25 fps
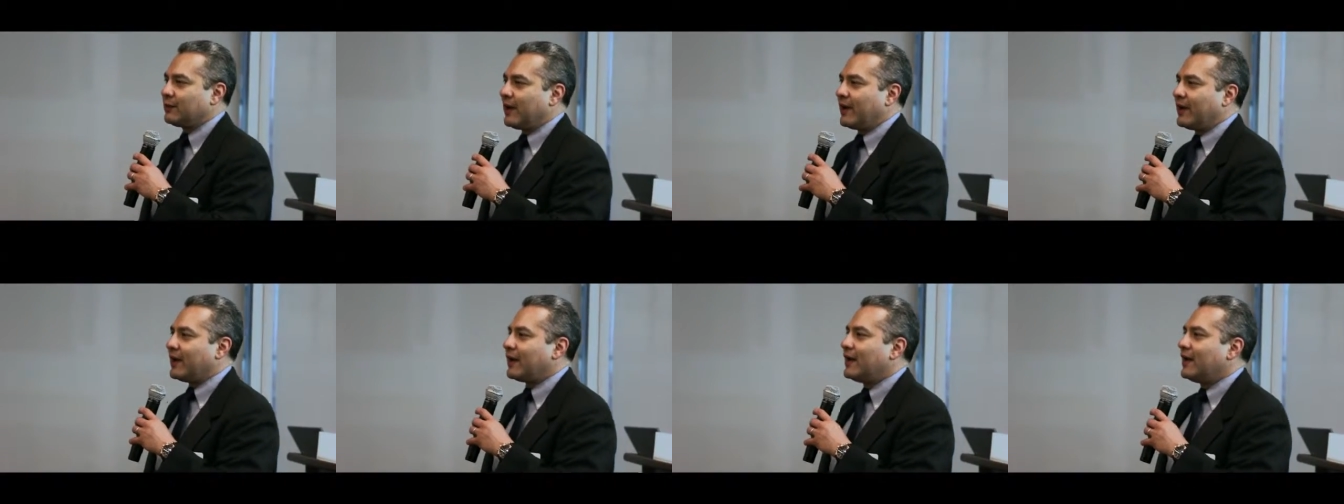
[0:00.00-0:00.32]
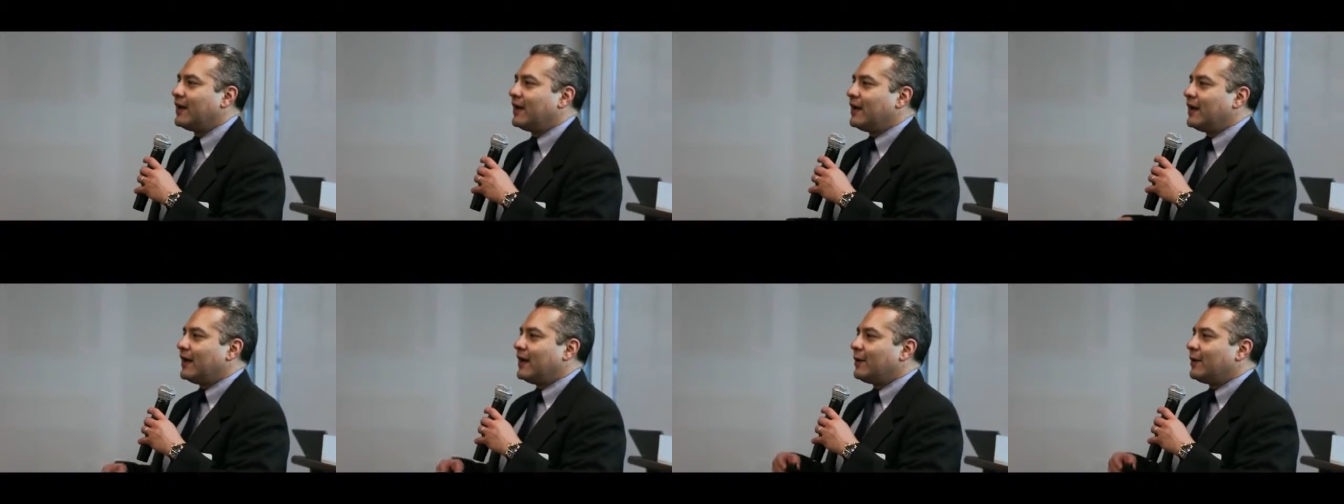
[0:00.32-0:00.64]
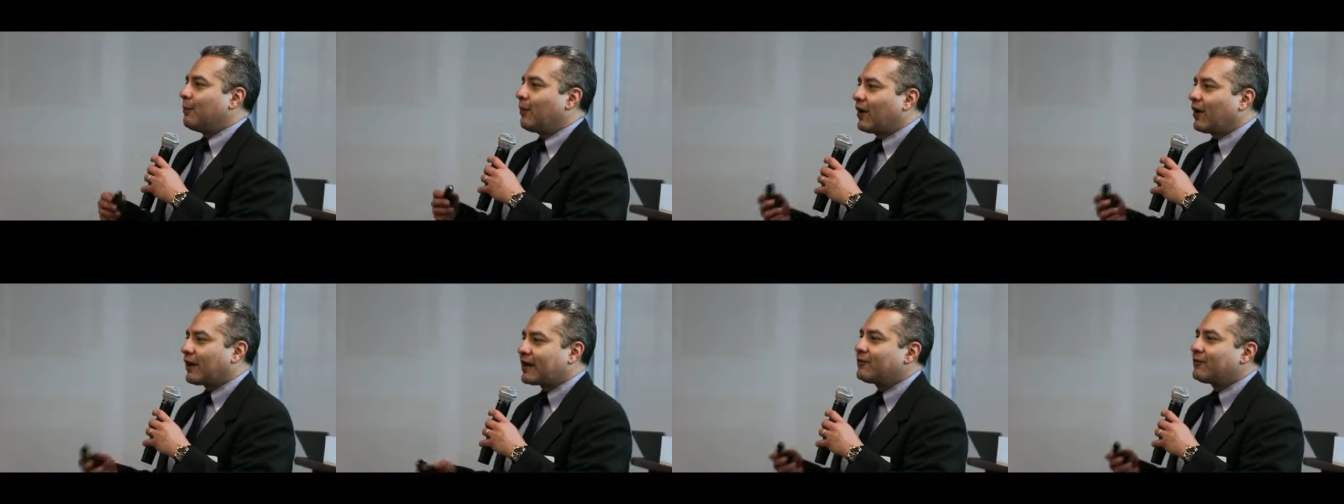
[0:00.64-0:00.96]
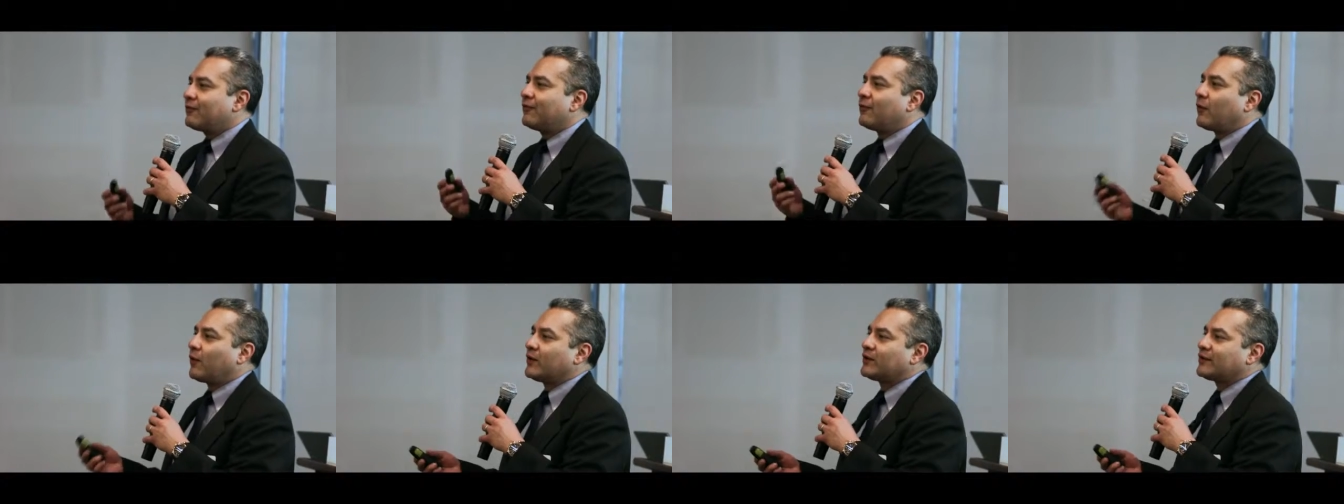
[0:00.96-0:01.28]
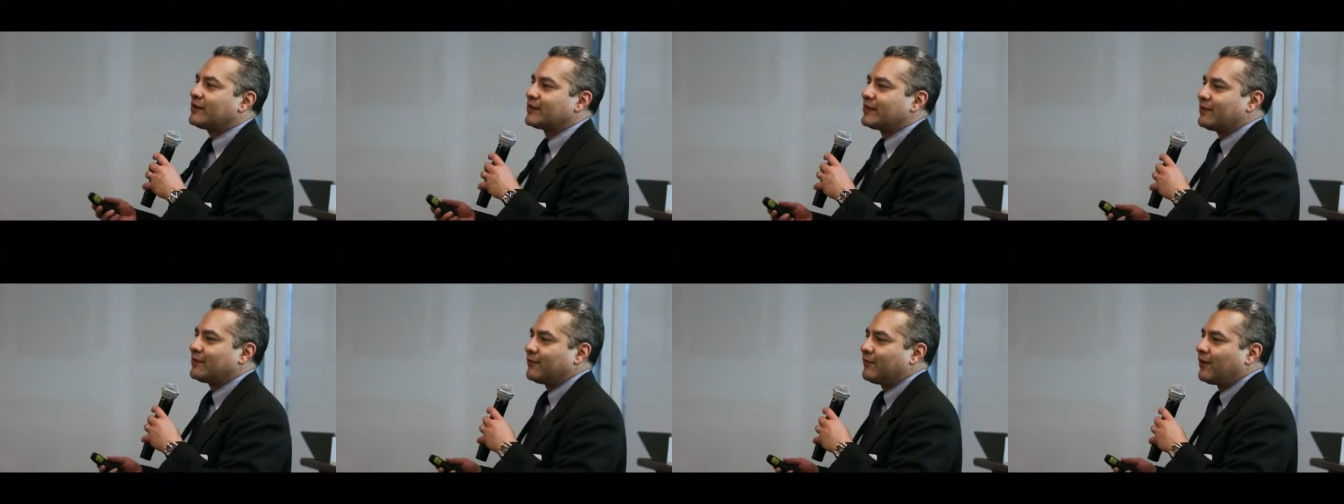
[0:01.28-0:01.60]
But market
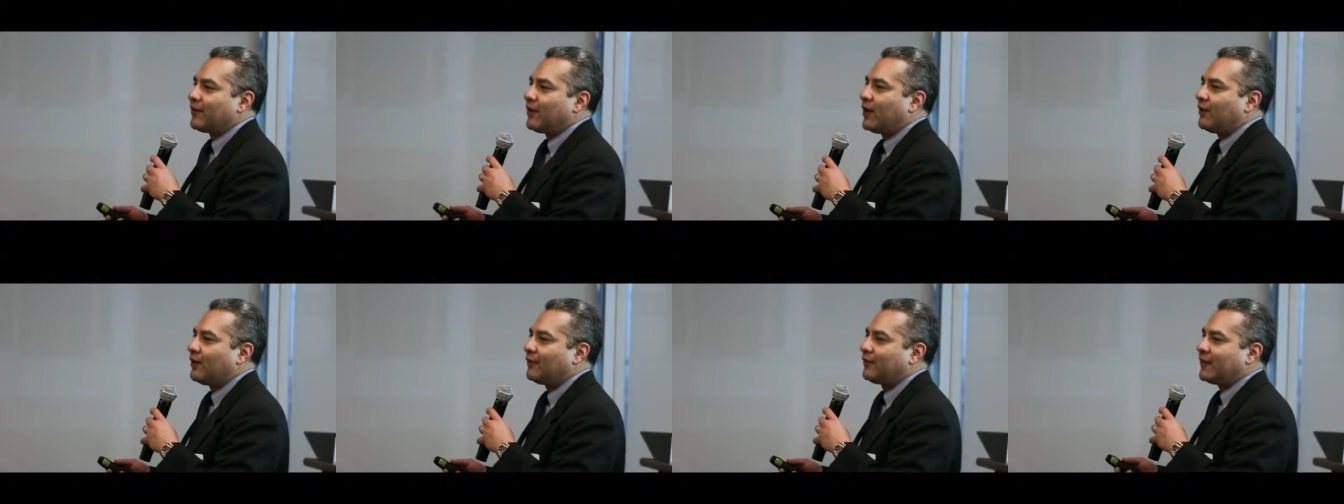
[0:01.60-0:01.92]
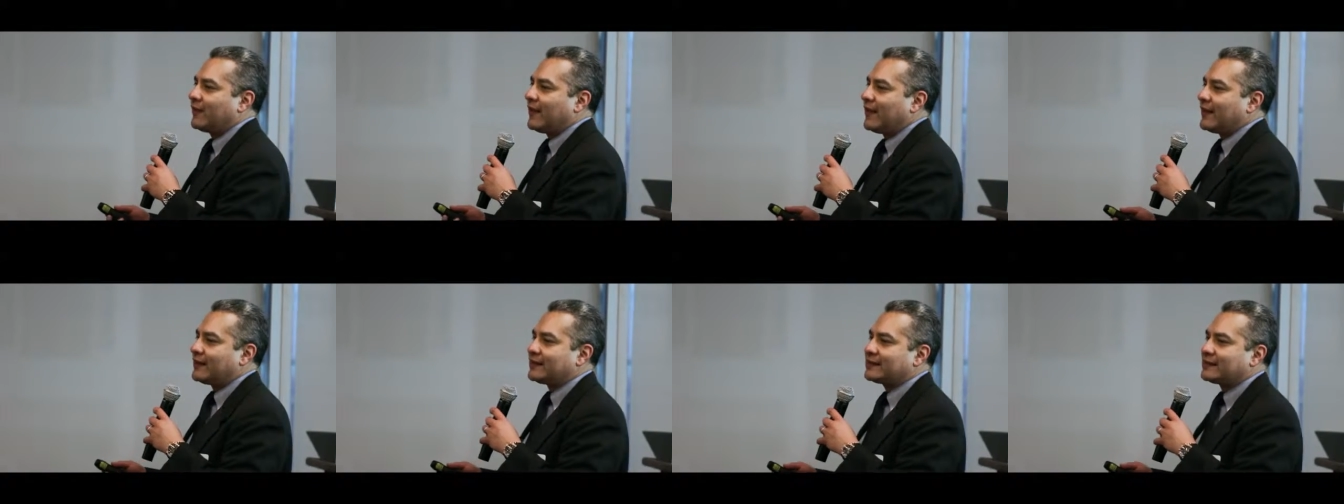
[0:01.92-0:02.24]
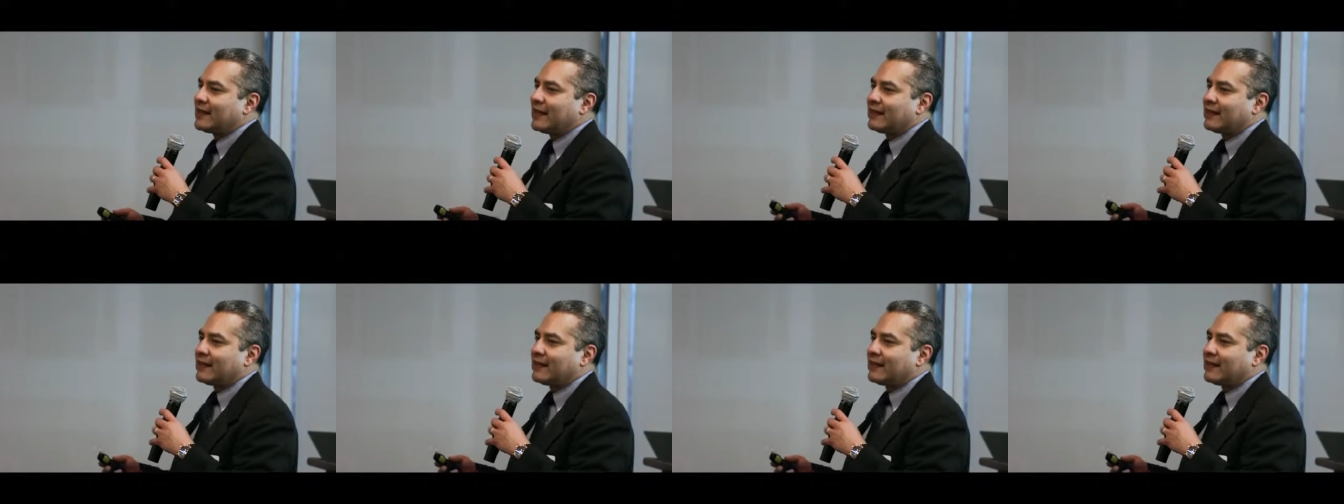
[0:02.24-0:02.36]
forces involve things